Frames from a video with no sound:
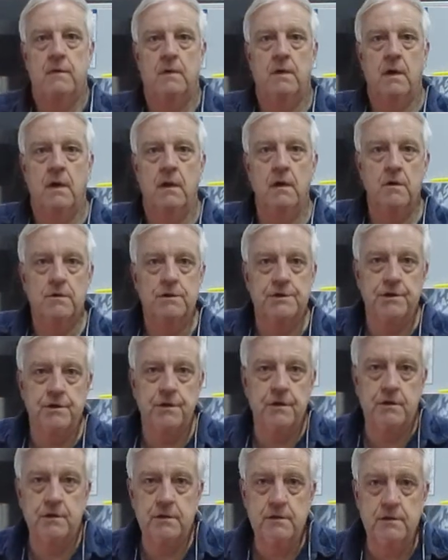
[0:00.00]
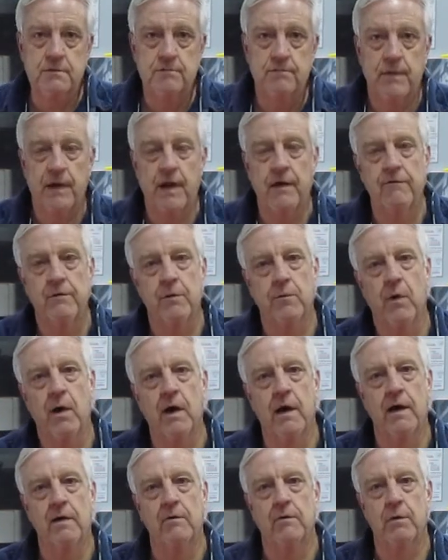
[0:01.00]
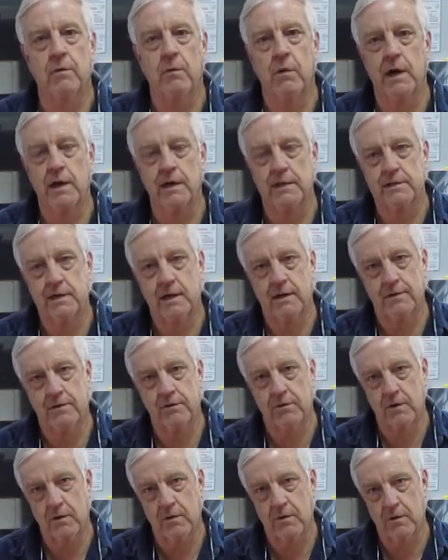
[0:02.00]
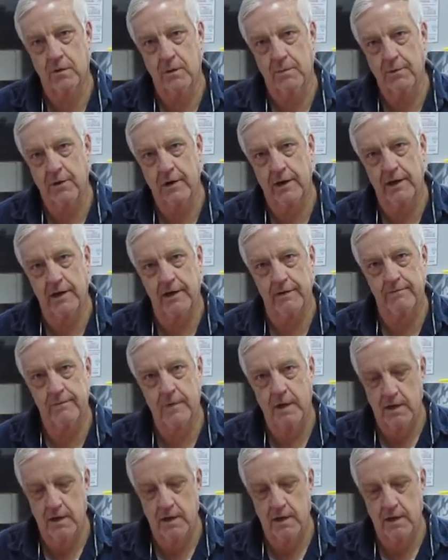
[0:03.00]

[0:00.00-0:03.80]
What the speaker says: Hello shooters, Kevin Wyatt with Wyatt's Outdoor Incorporated.